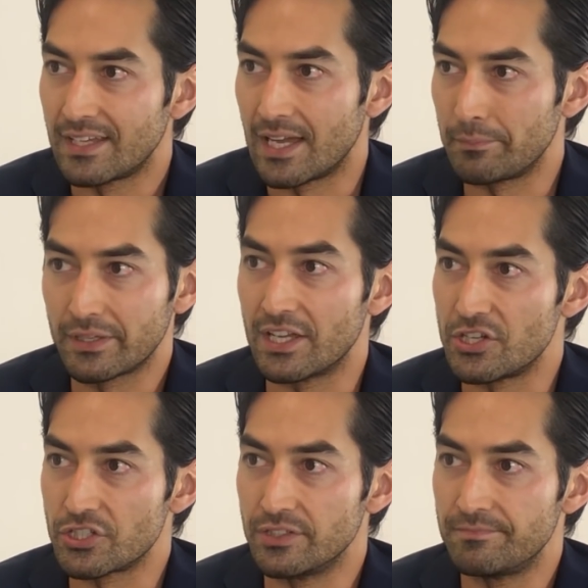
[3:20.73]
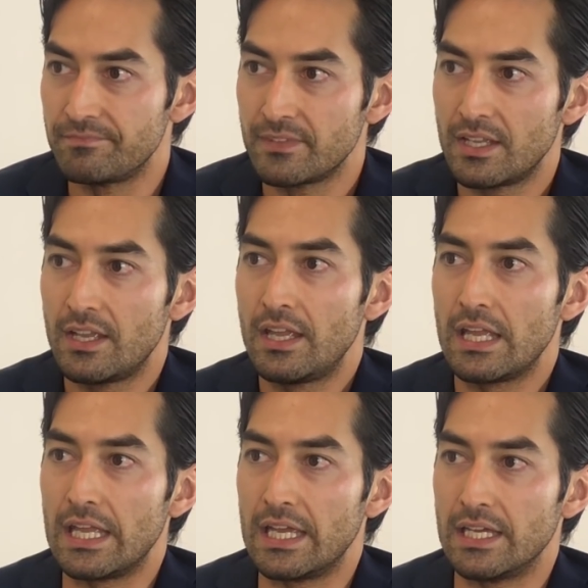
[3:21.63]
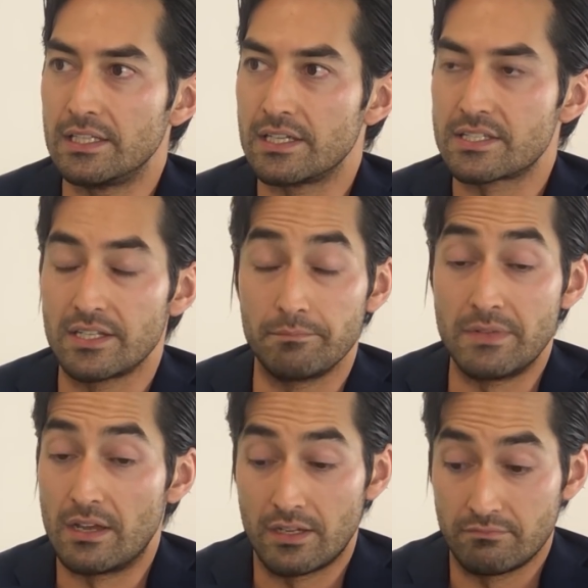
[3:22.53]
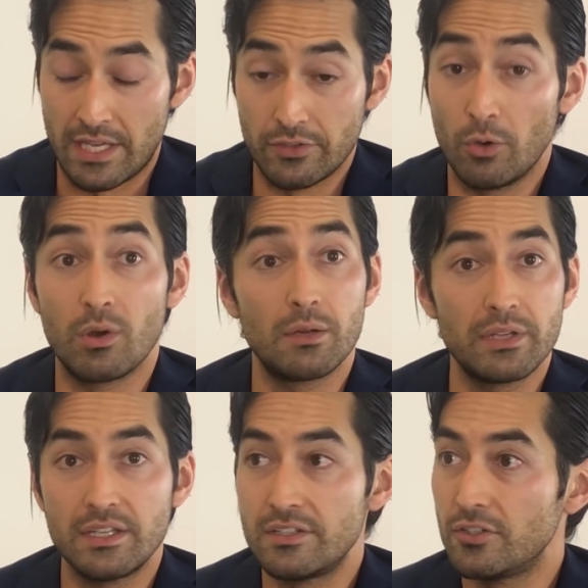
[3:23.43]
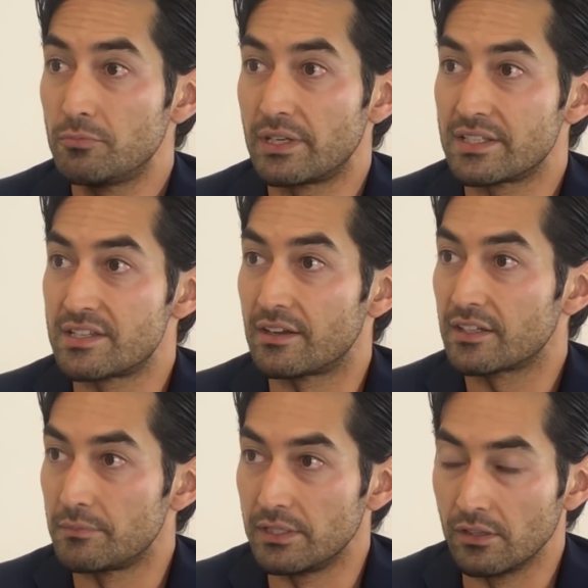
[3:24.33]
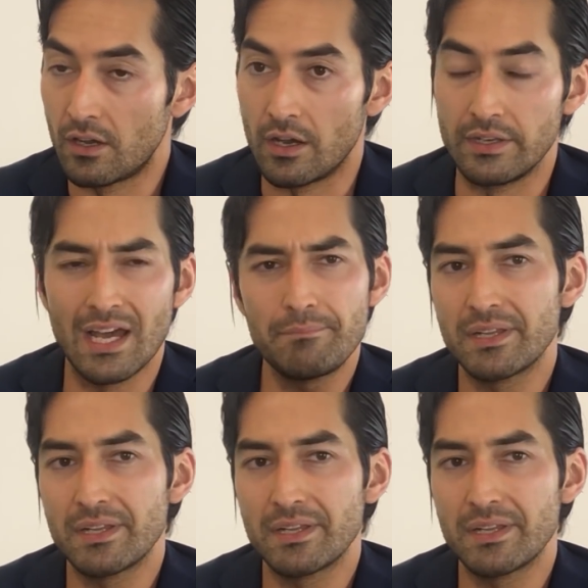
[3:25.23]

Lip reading: application and I said, I don't know what I'm going to do, but it's not going to be law. Not